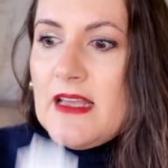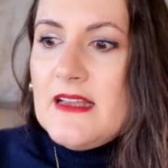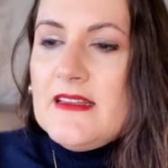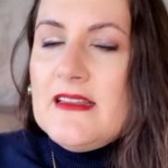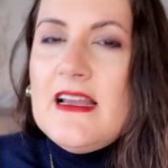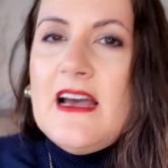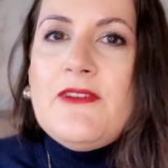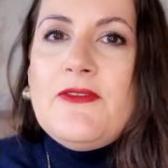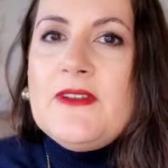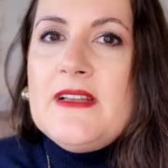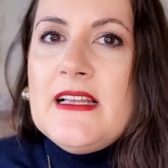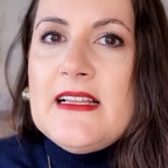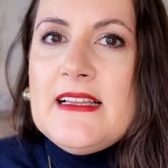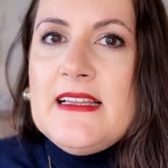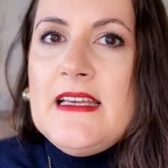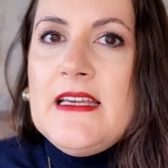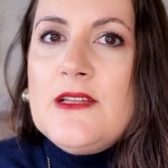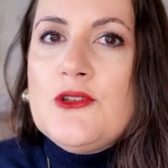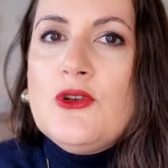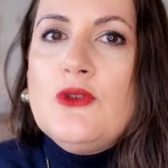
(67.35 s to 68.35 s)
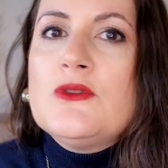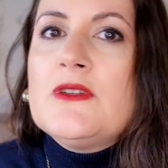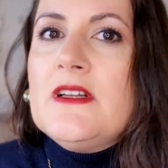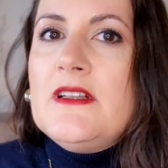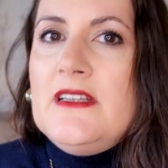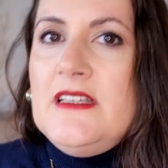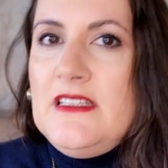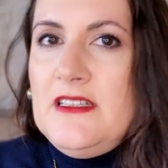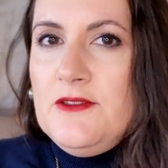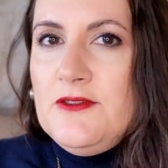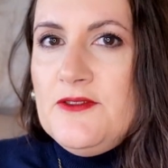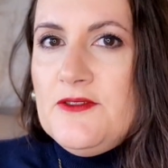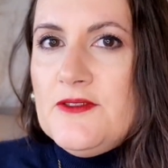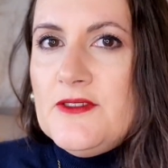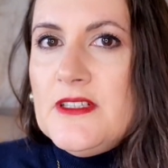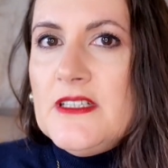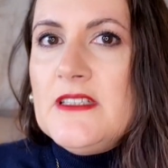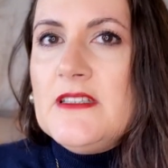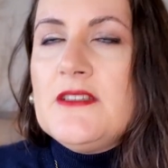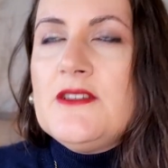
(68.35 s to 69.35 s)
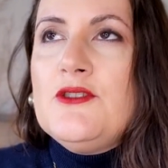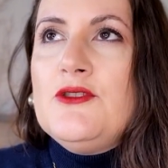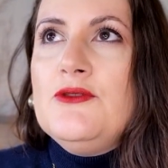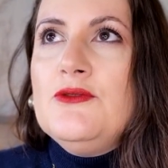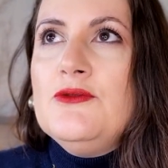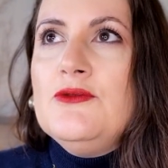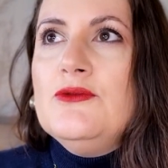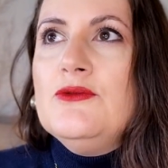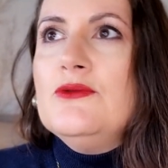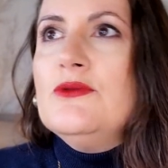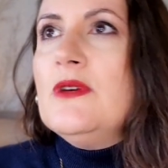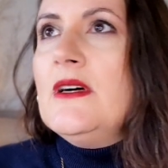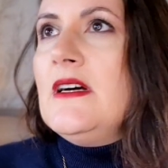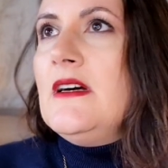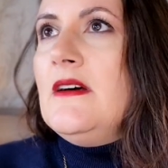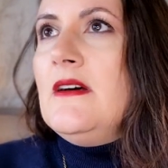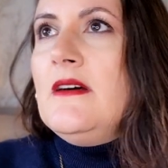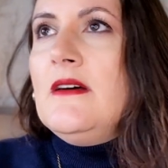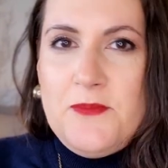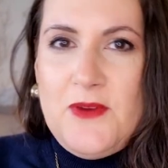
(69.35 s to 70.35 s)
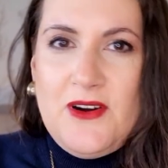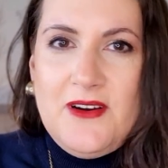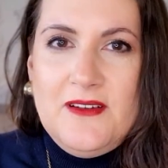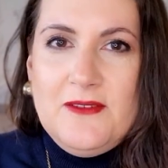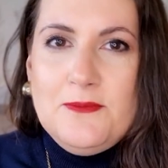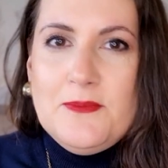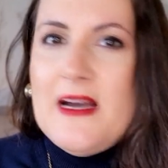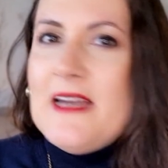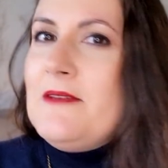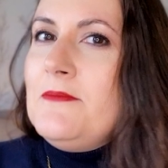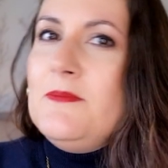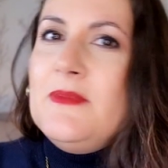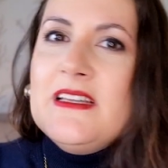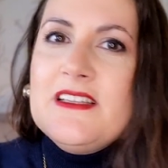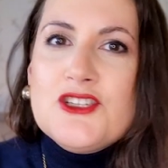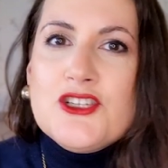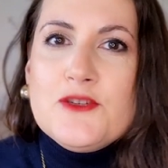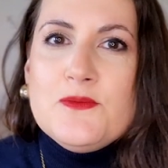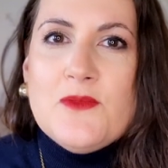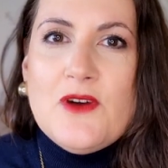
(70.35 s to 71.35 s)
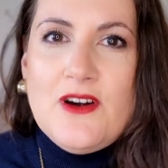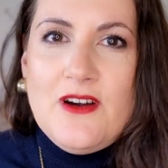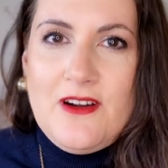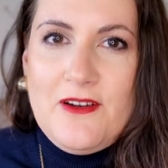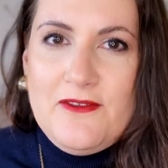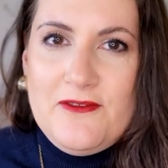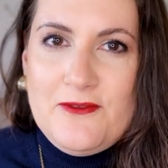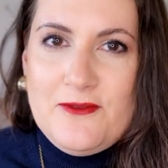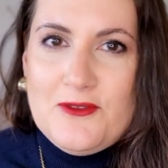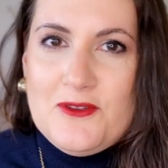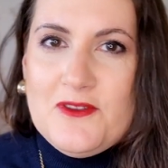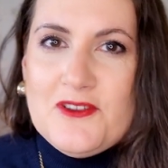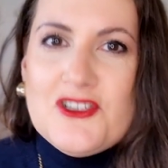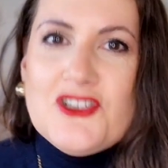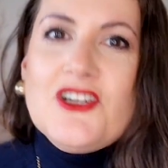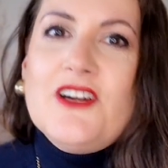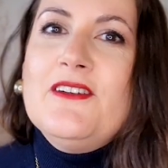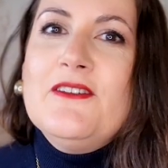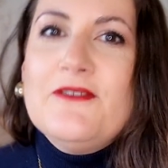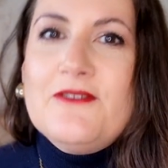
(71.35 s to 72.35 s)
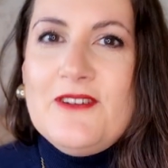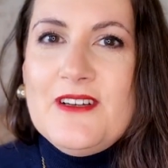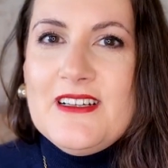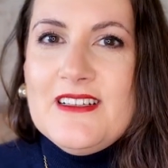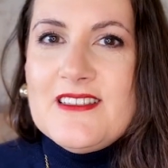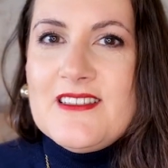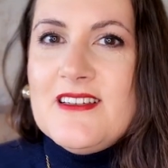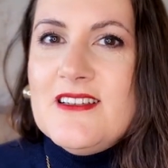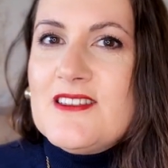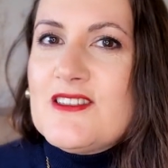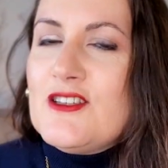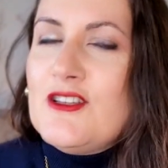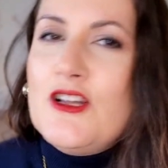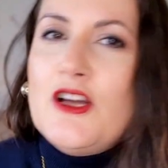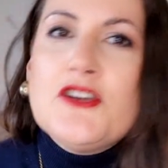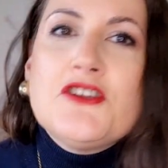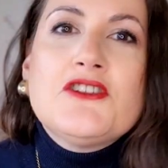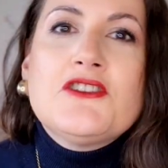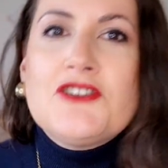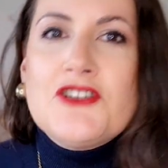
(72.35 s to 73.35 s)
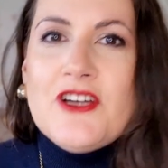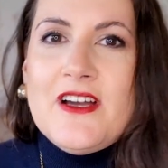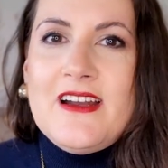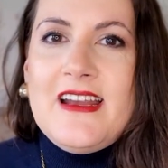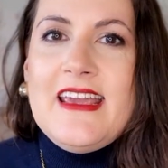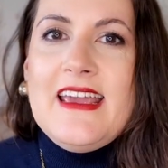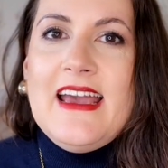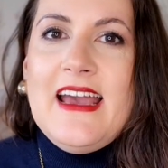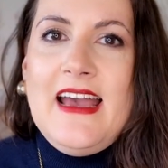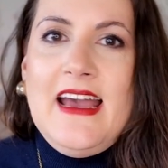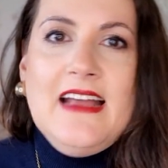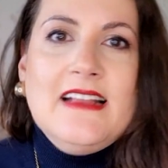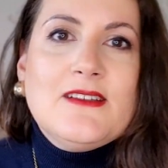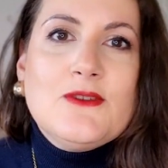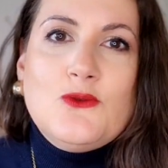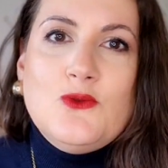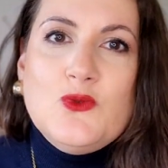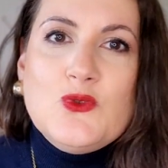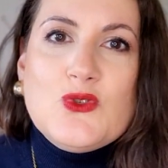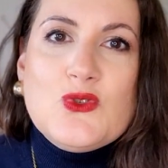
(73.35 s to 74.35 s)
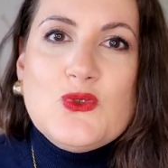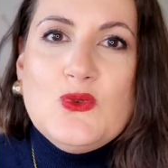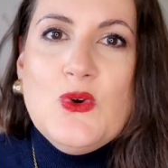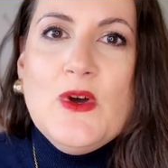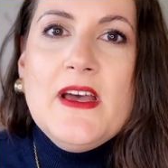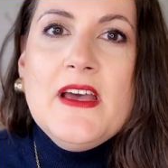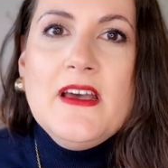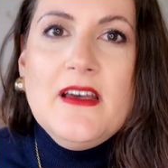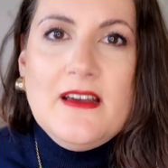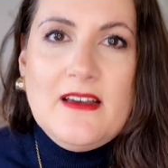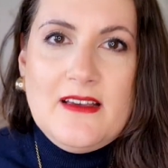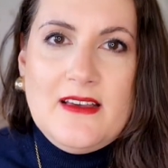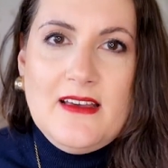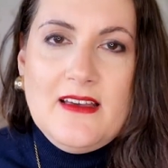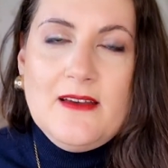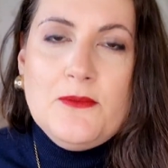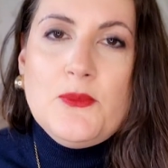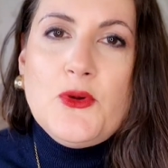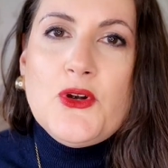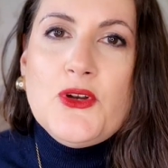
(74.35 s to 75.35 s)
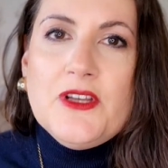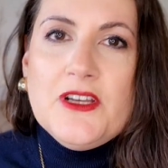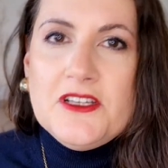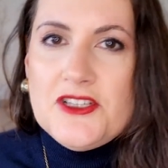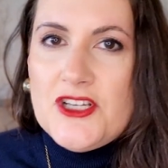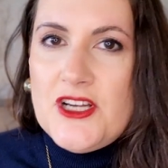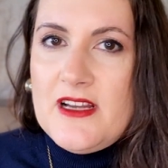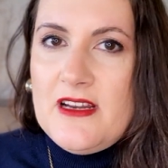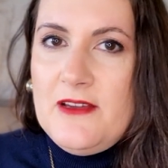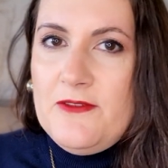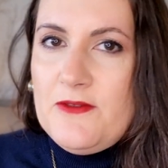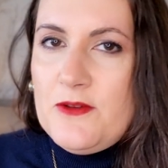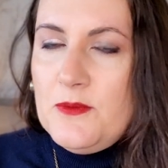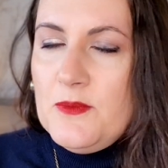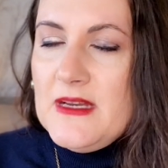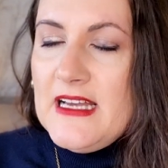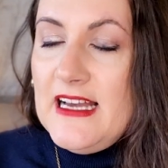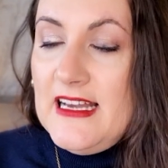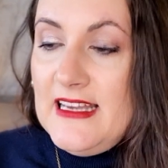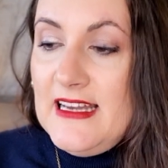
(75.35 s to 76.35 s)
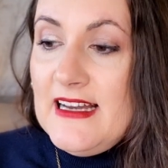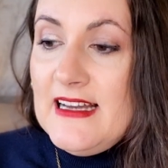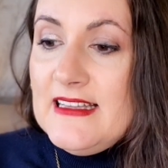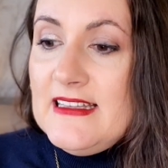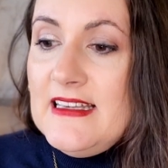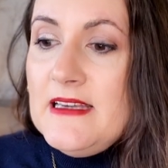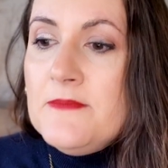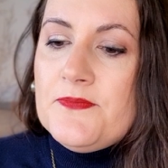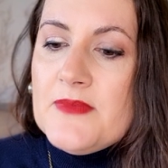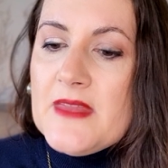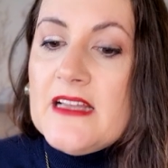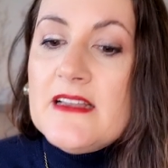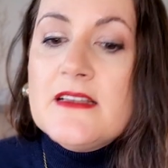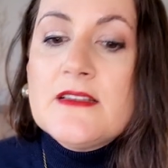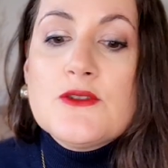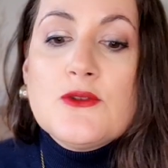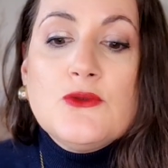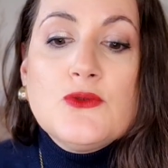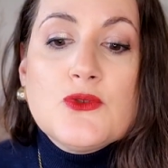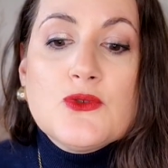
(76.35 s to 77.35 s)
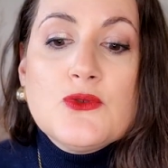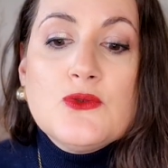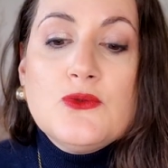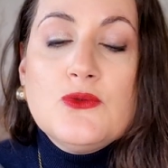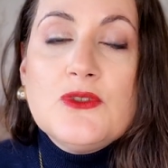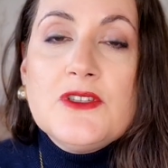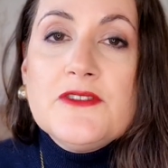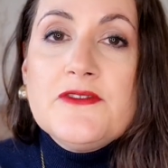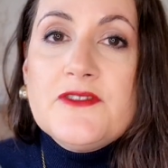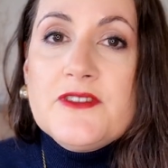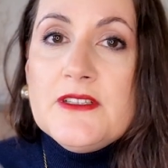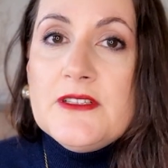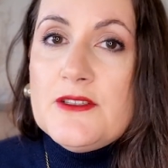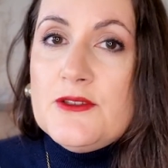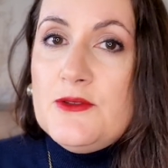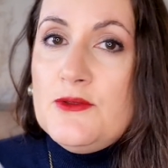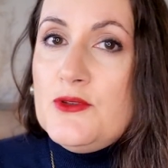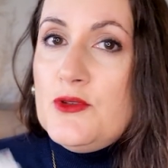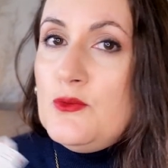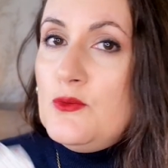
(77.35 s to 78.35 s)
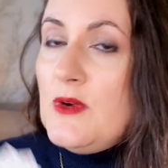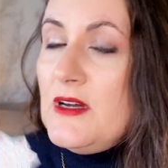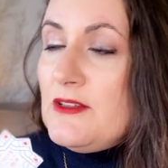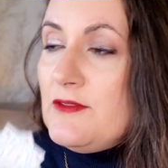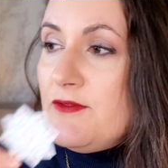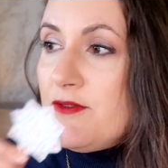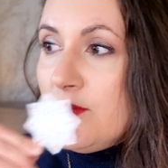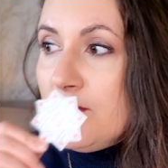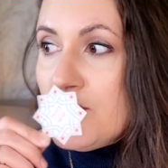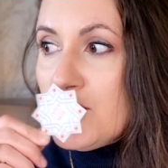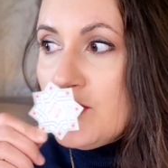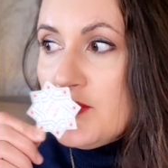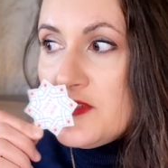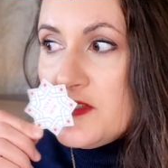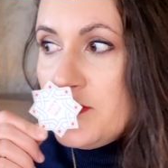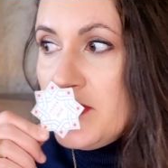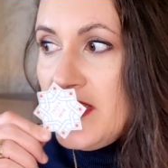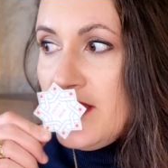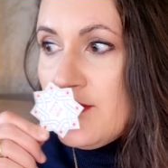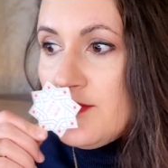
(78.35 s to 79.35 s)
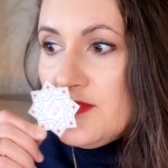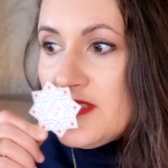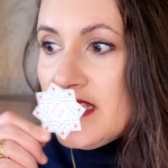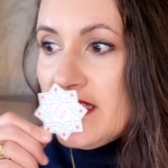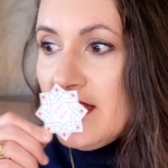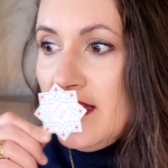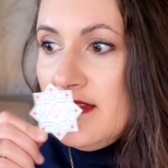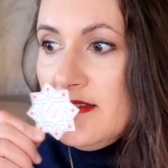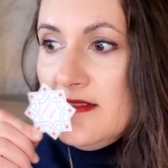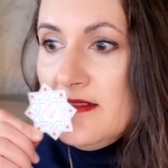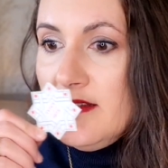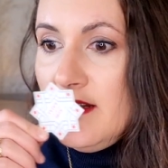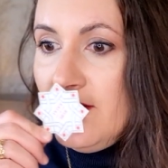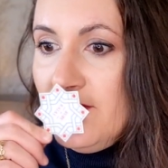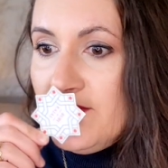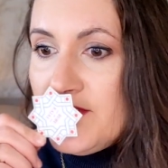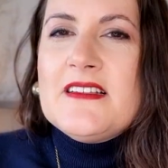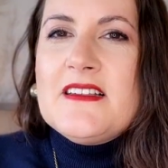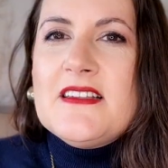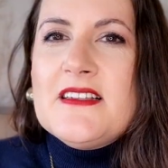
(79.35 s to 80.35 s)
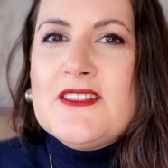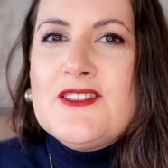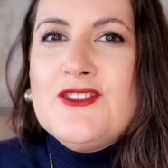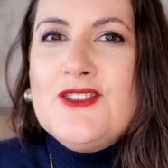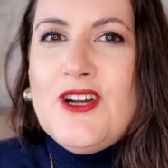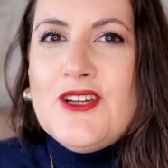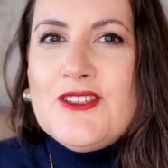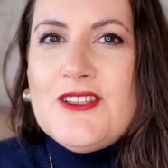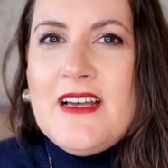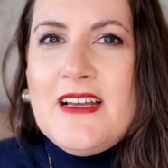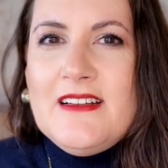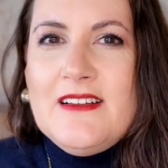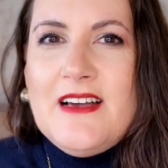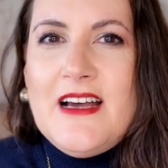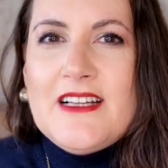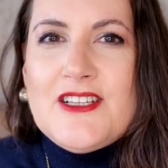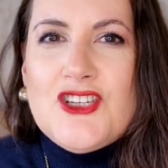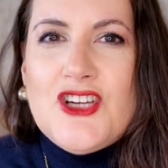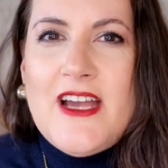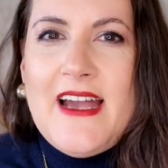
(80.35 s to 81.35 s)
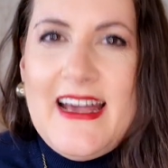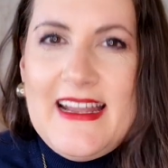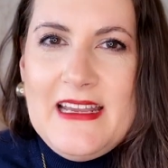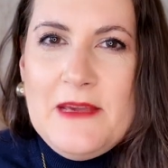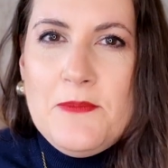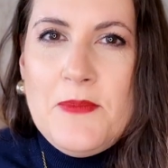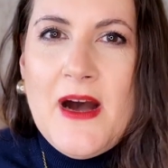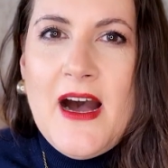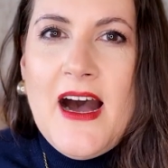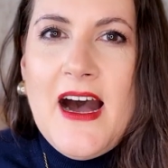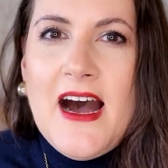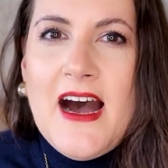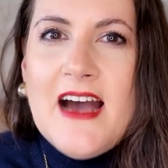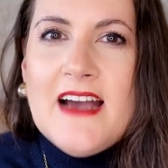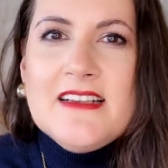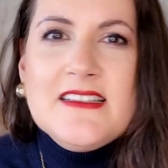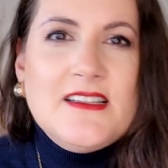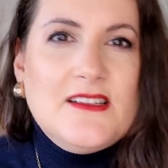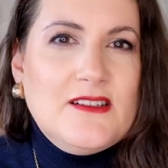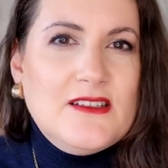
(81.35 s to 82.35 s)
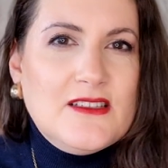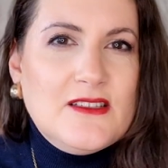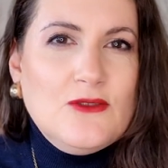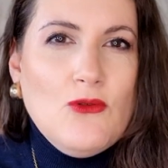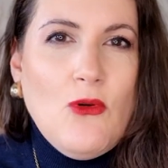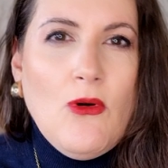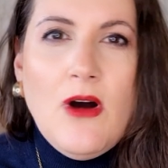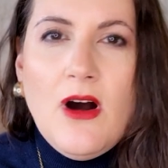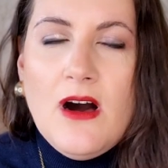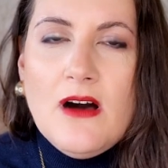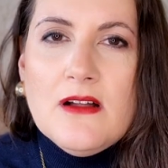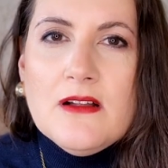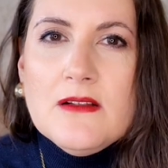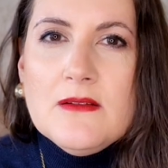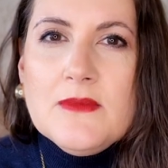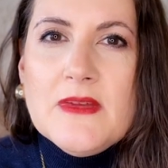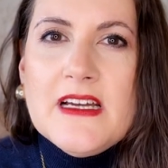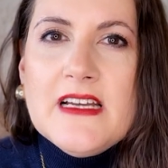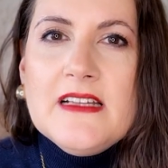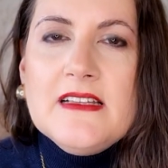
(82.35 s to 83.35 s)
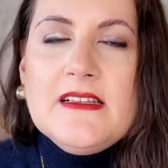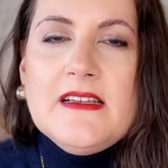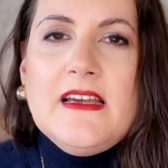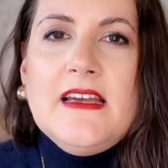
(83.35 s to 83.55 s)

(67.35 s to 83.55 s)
Definitely totally different to my benchmark for cherry fragrances, Lost Cherry and also Burning Cherry from Kayali. It is also different to the one from Sospiro that I loved. This is not a cherry pie, there is no almond.